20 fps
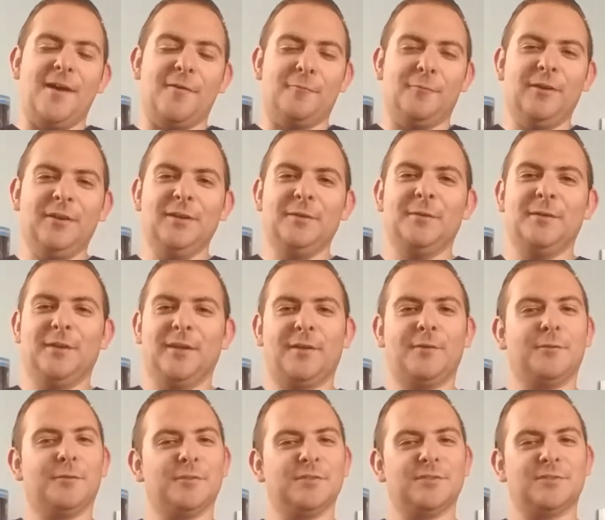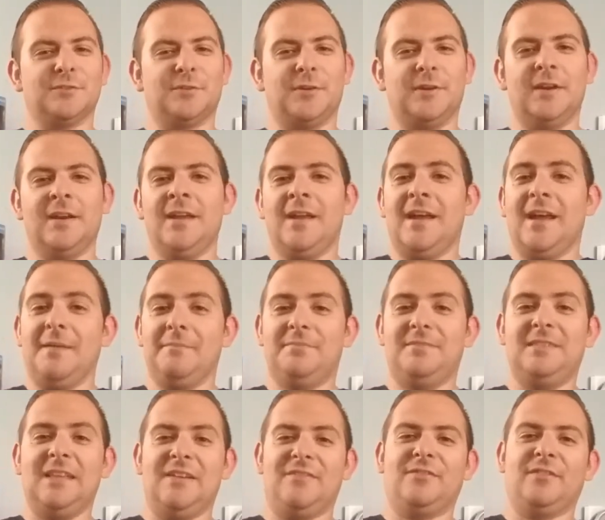really, really cool store. I'm
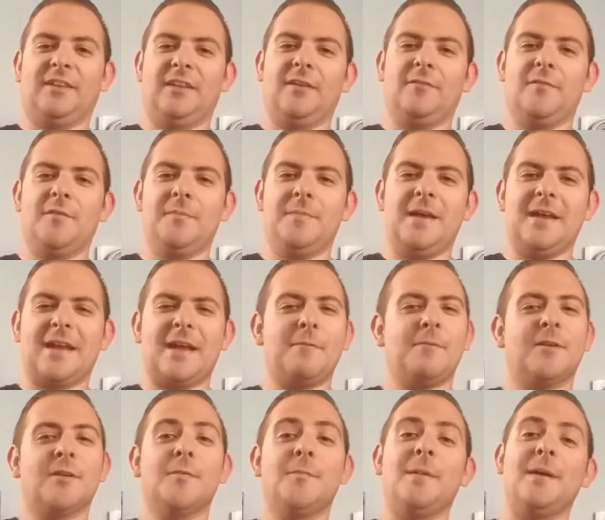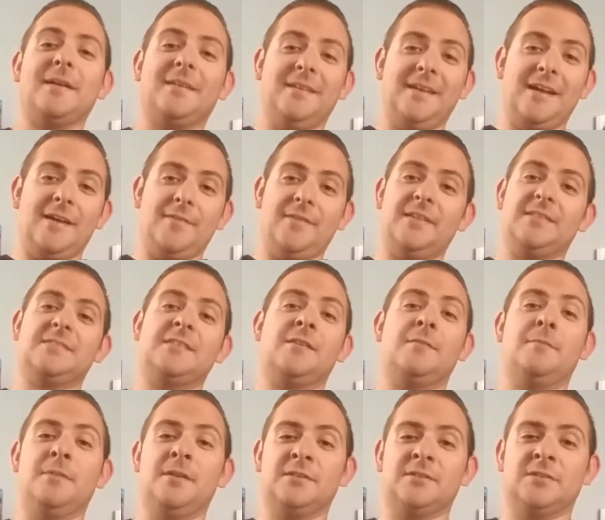definitely going back. I want to go back now. That's how
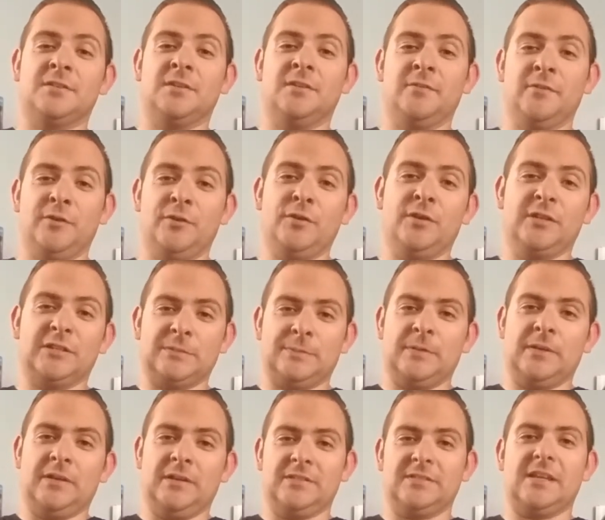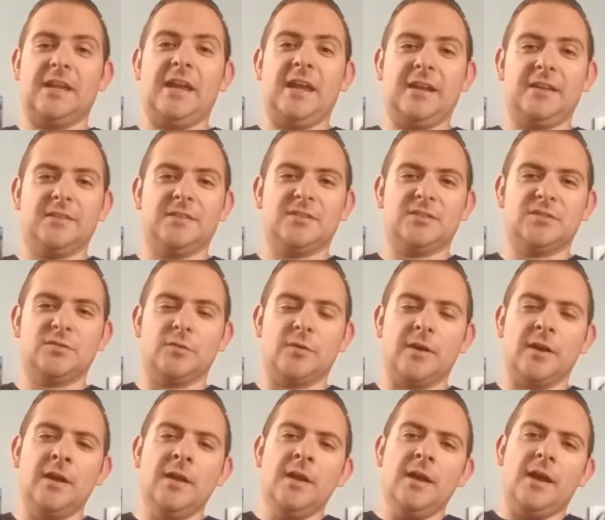much of a good experience I had at the
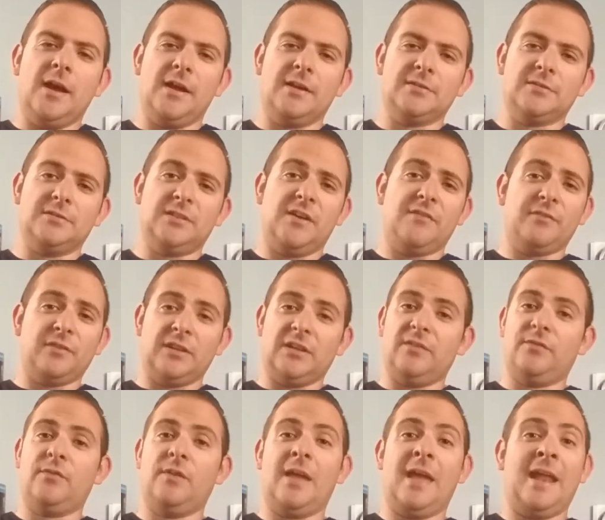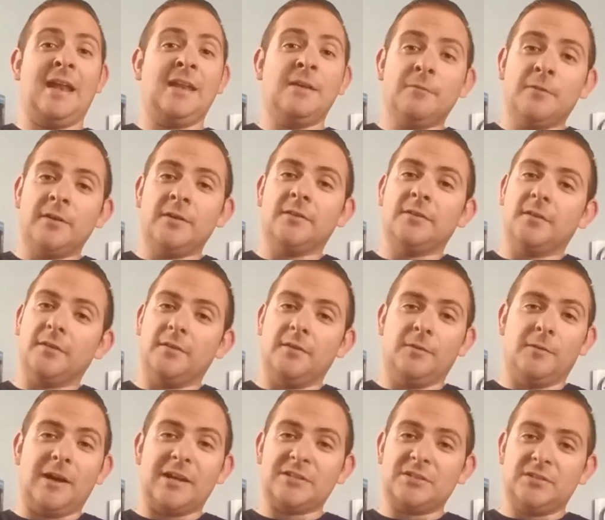store. So definitely, if anyone
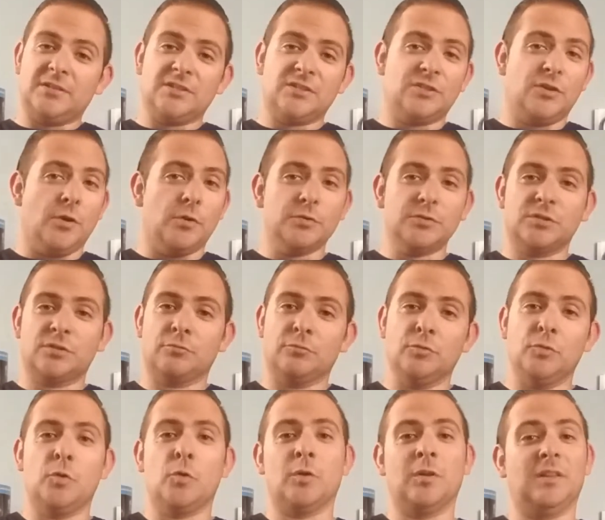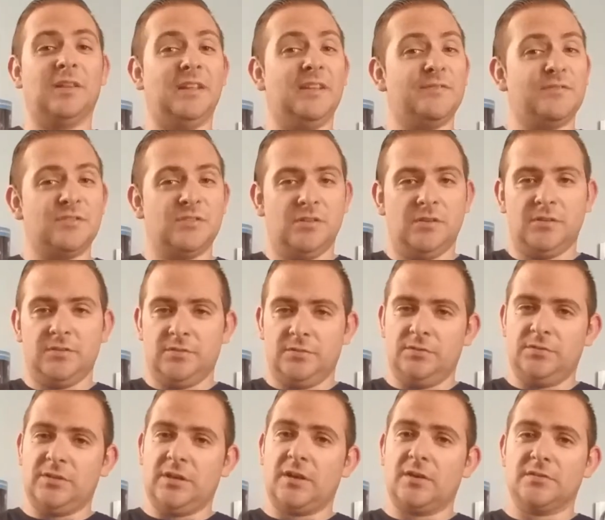watching this goes through or lives near
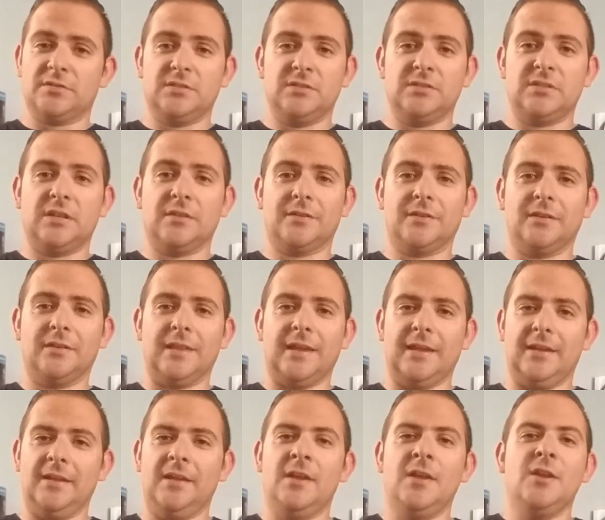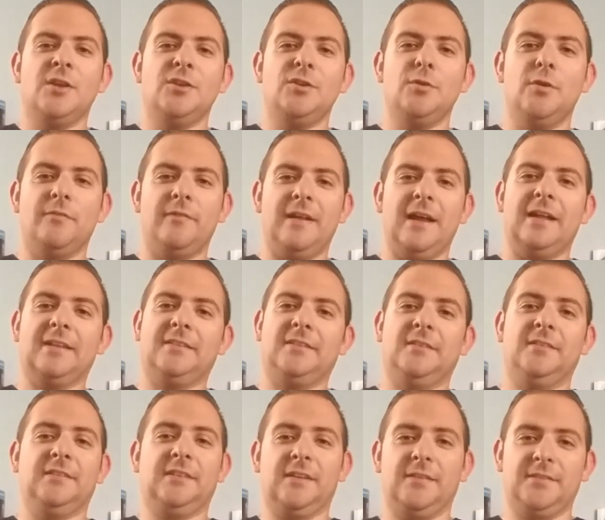Charleston, South Carolina, you have got to
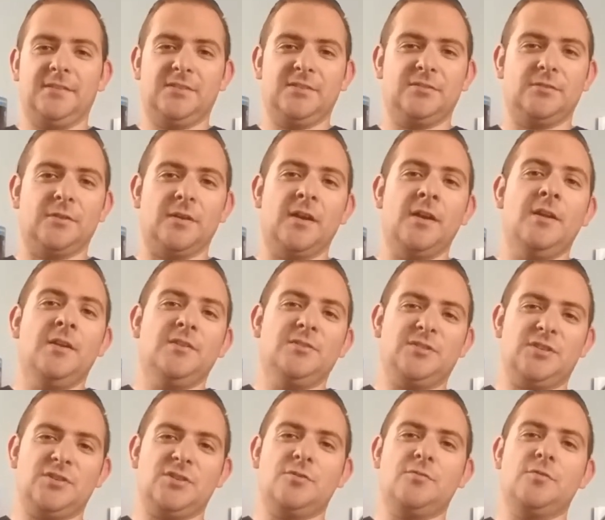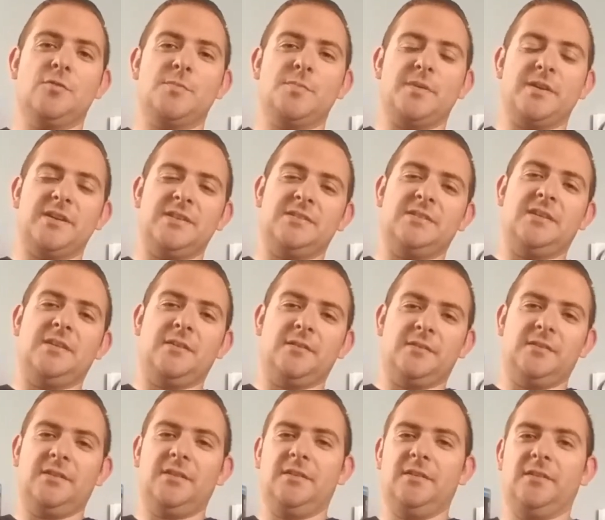hunt down this store. Such a cool place.
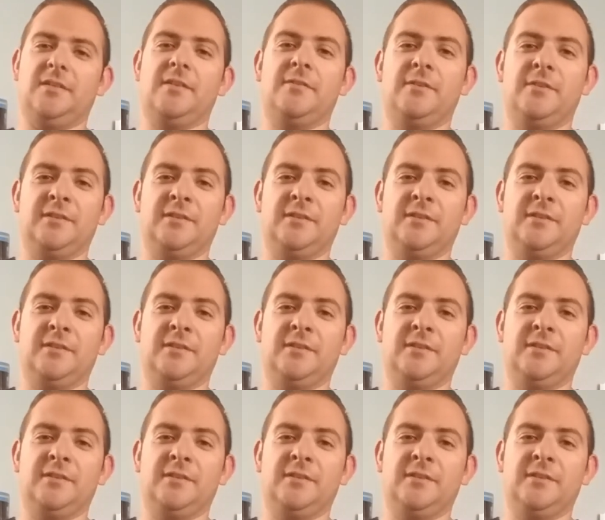Guarantee you, you'll have a